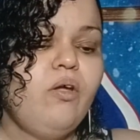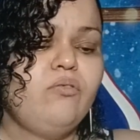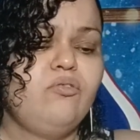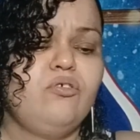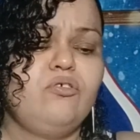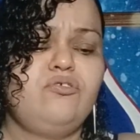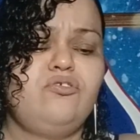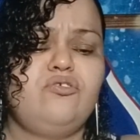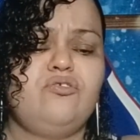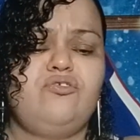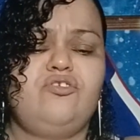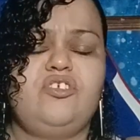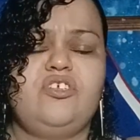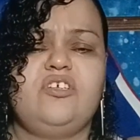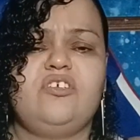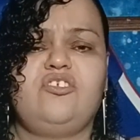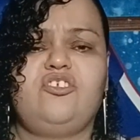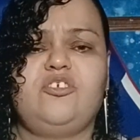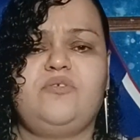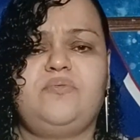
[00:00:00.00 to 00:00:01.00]
Those
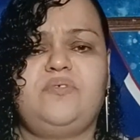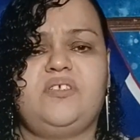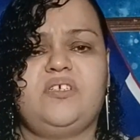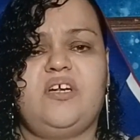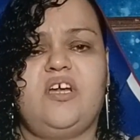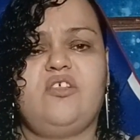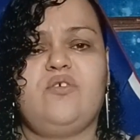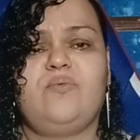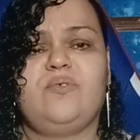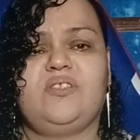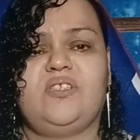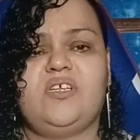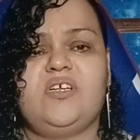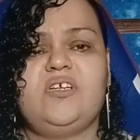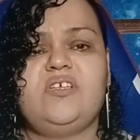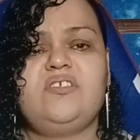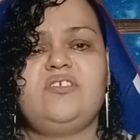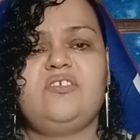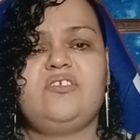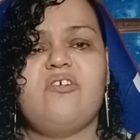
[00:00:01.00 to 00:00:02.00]
tortilla chips together with
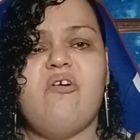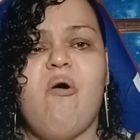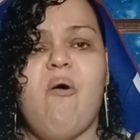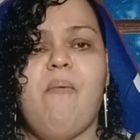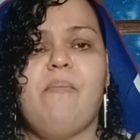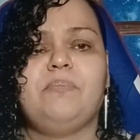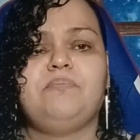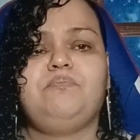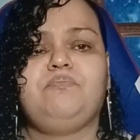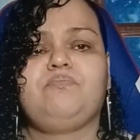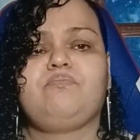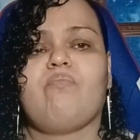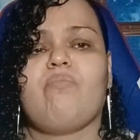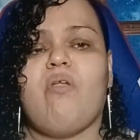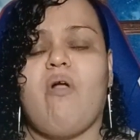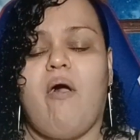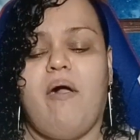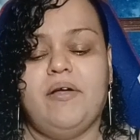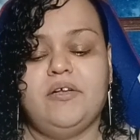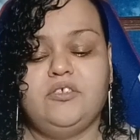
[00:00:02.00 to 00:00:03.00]
this
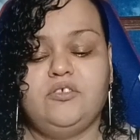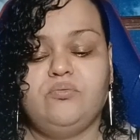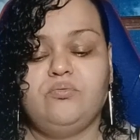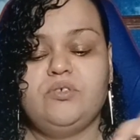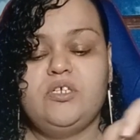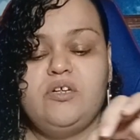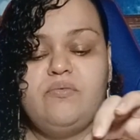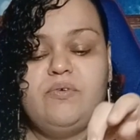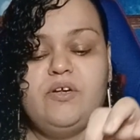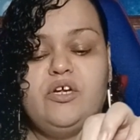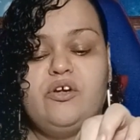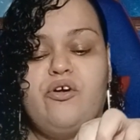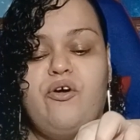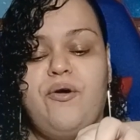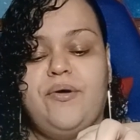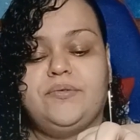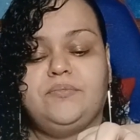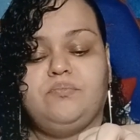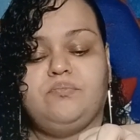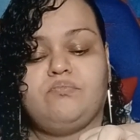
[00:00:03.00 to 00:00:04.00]
is really, really
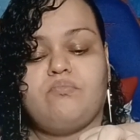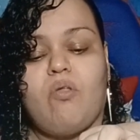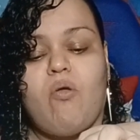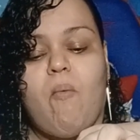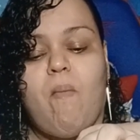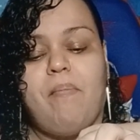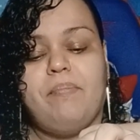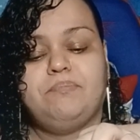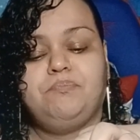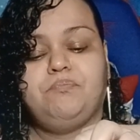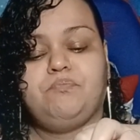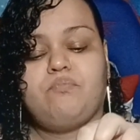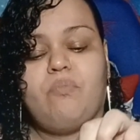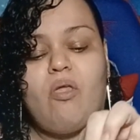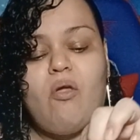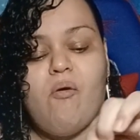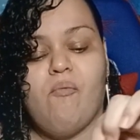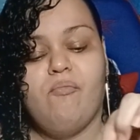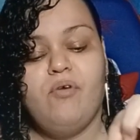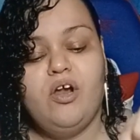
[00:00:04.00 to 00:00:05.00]
good.
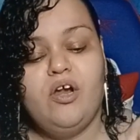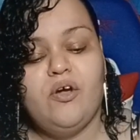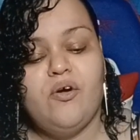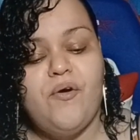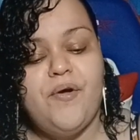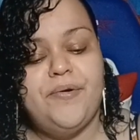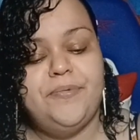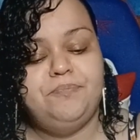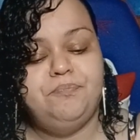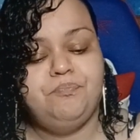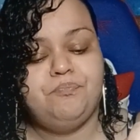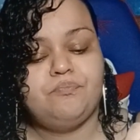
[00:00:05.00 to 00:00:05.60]
Really good.